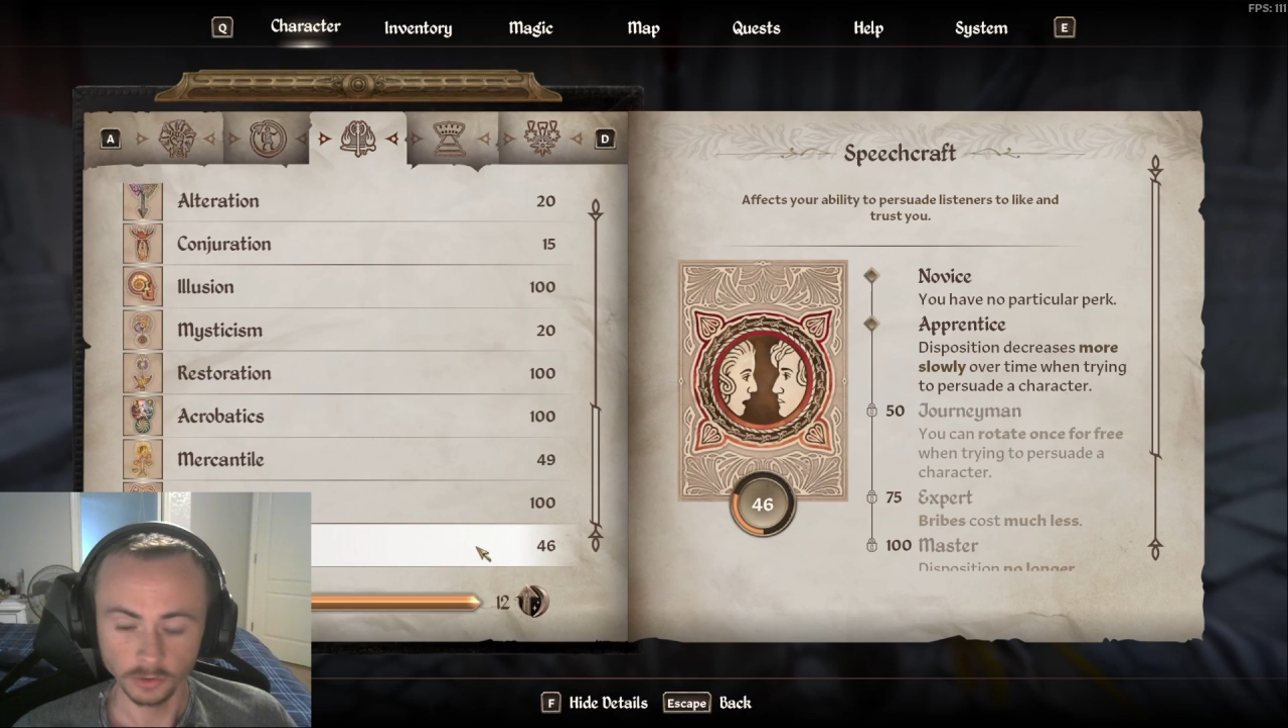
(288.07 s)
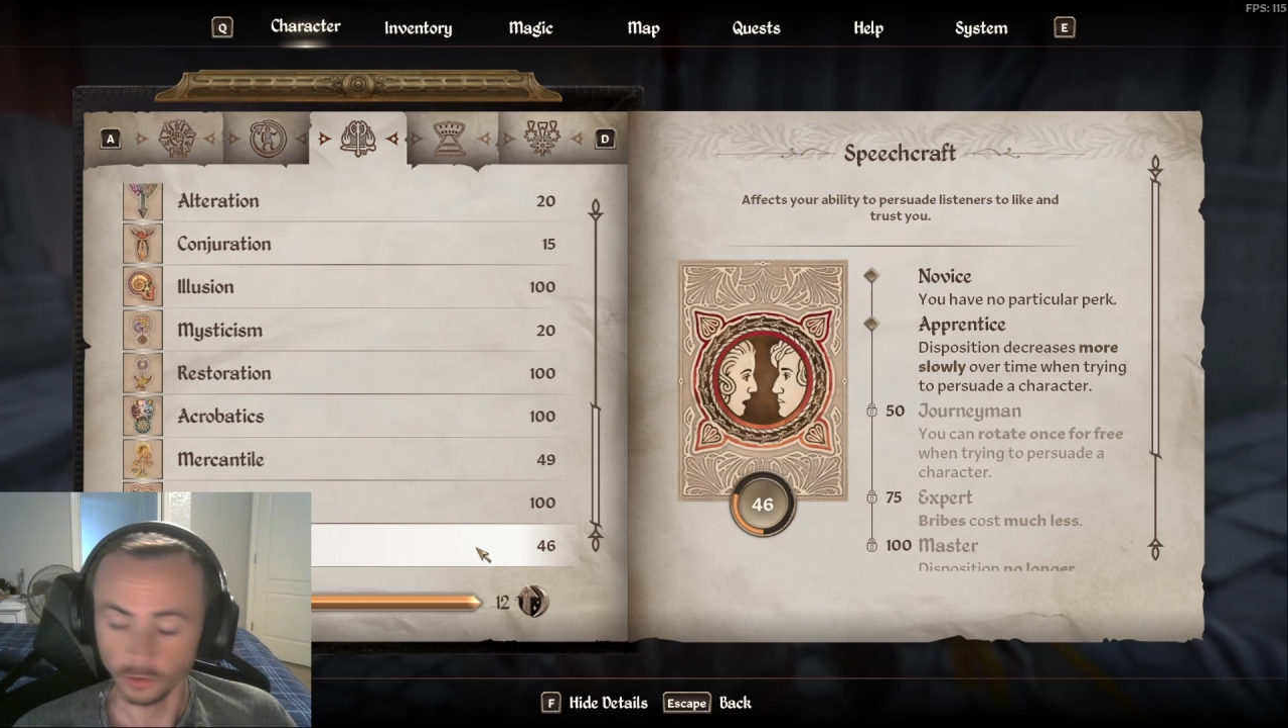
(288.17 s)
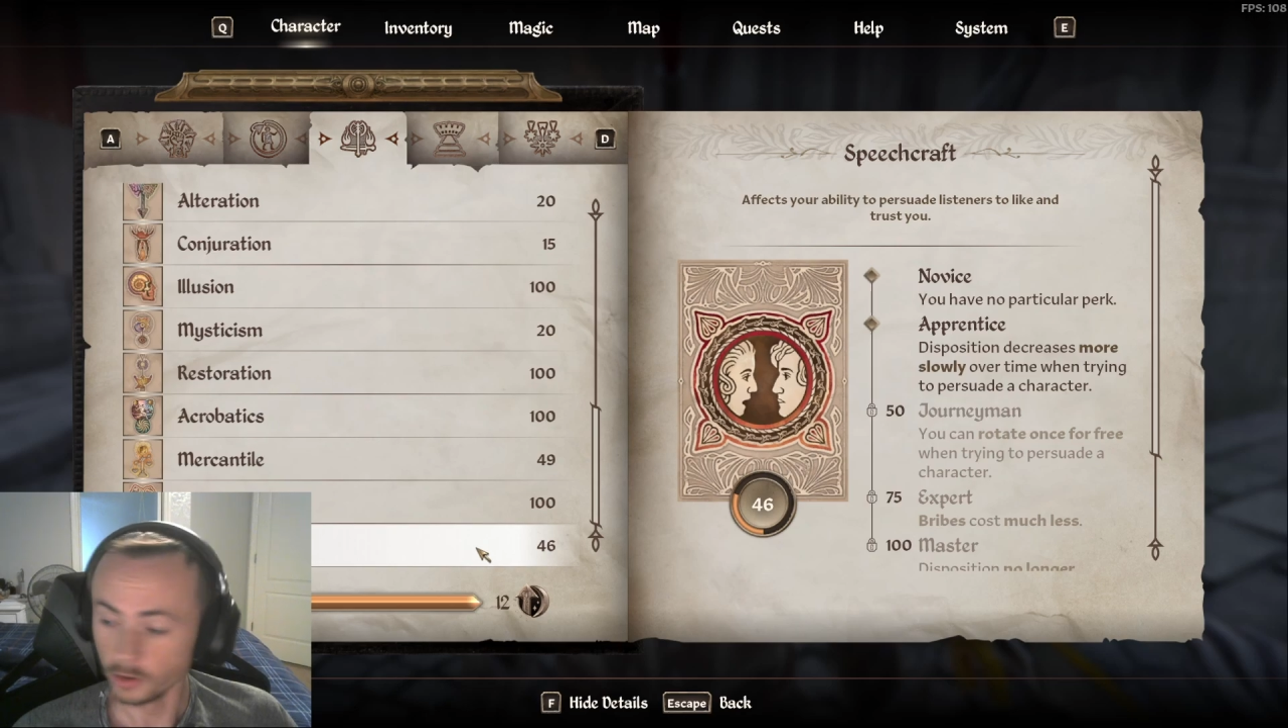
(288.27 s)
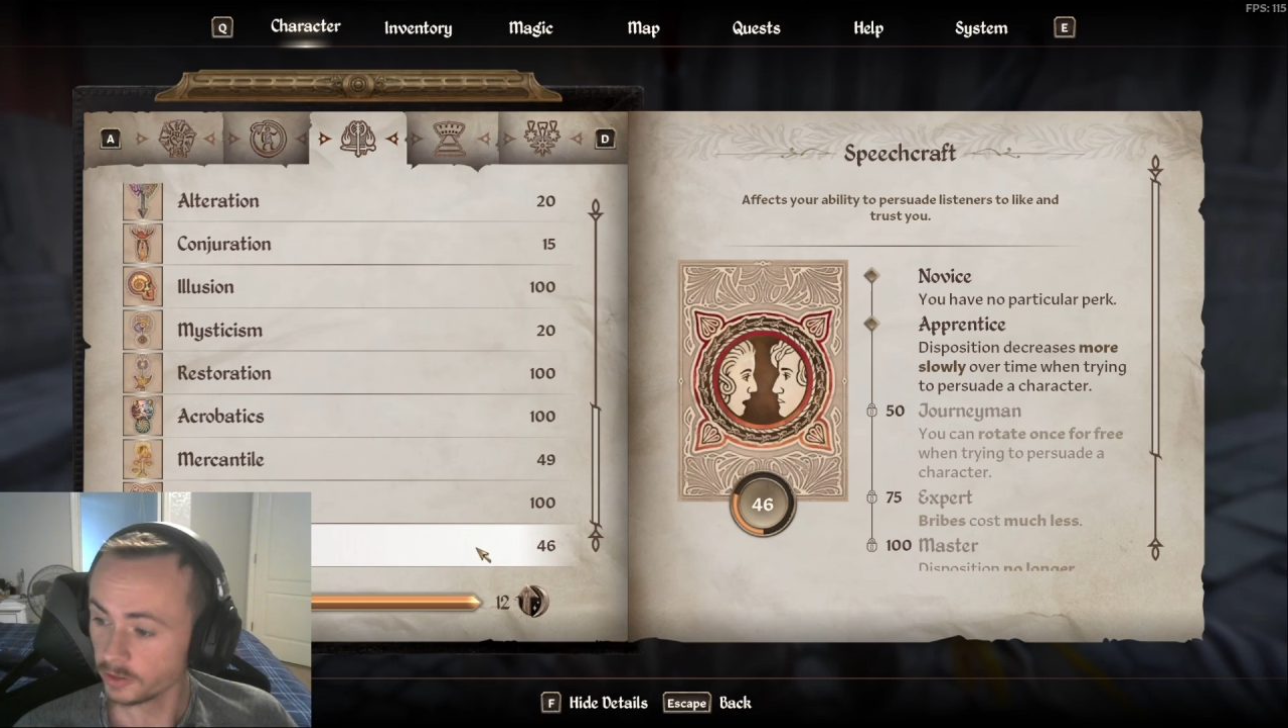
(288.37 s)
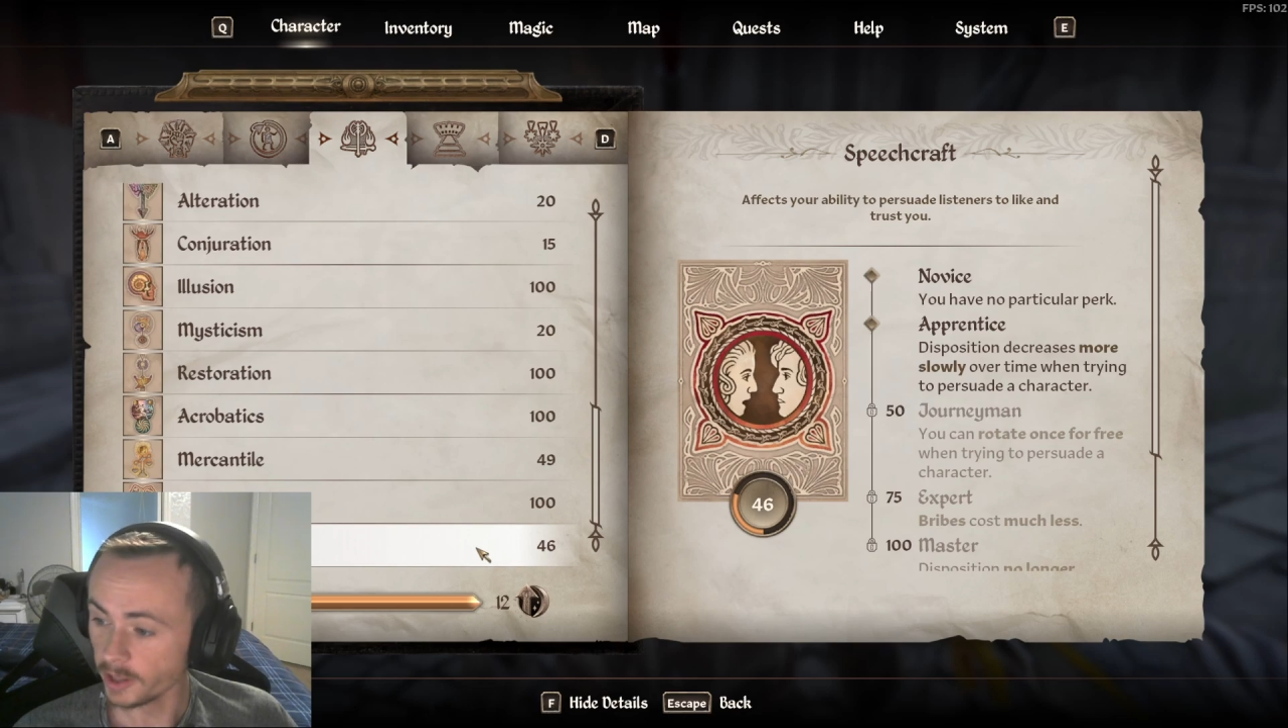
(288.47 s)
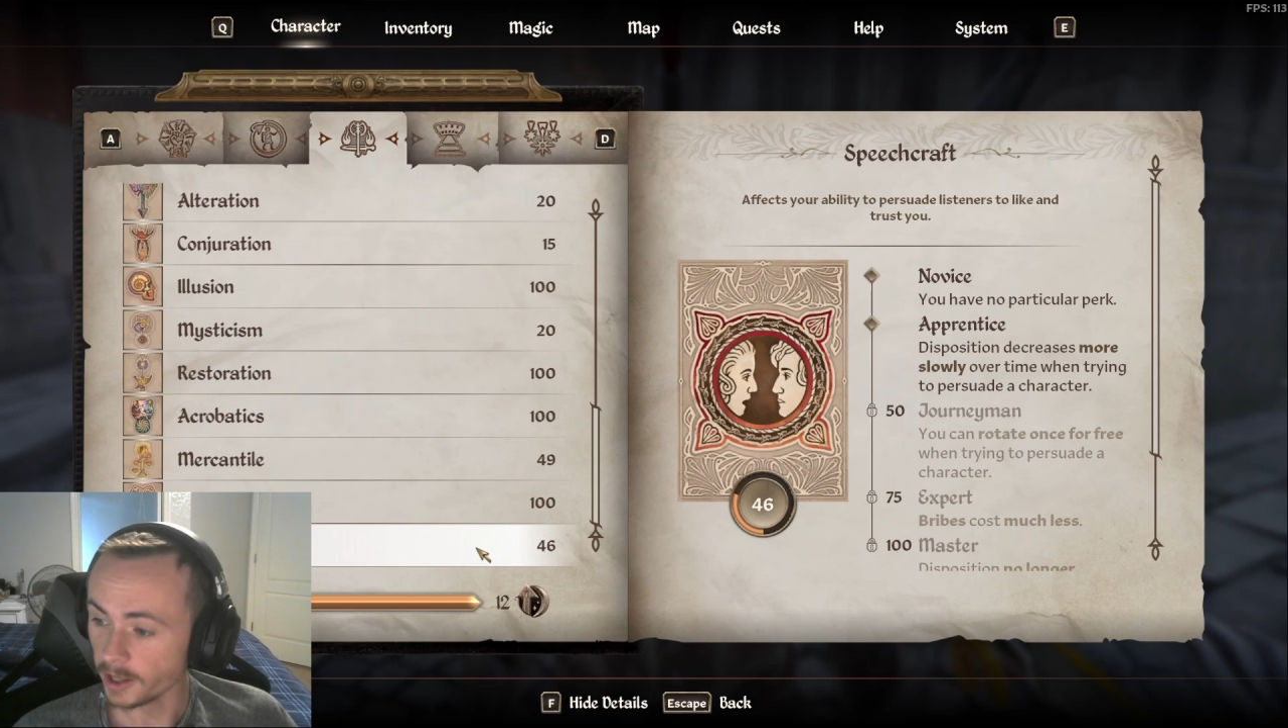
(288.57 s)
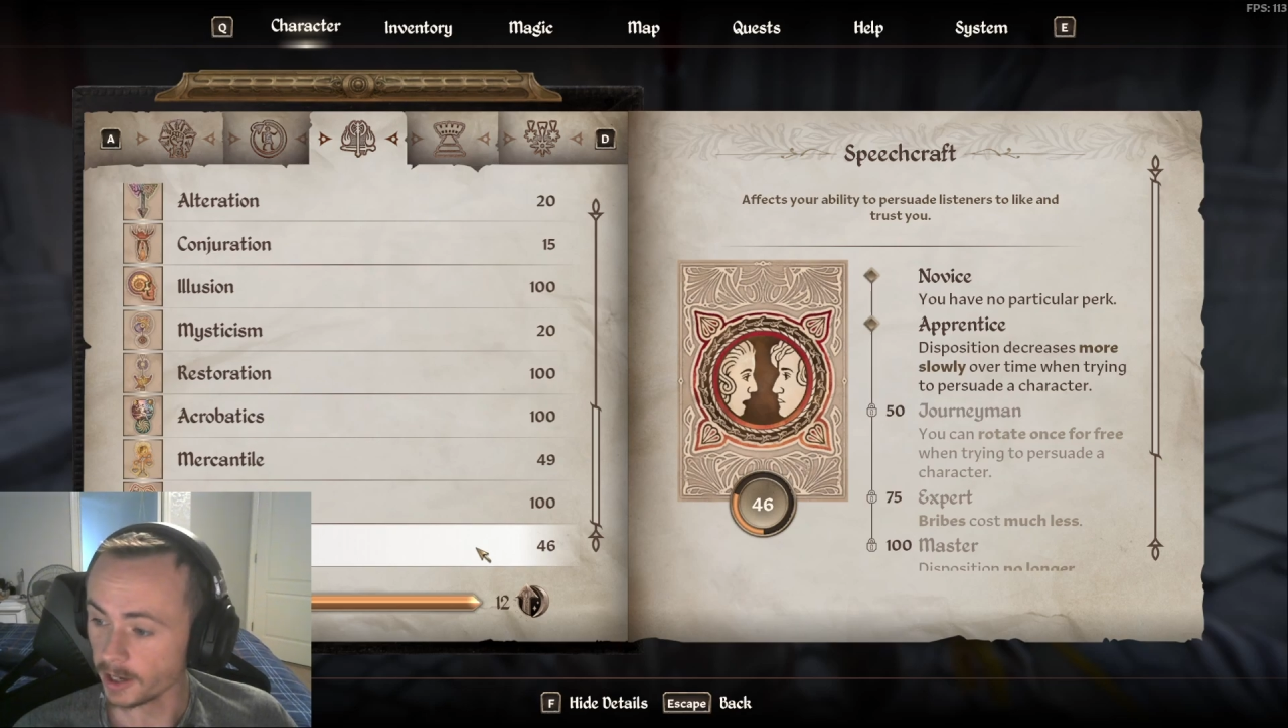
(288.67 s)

Look at that.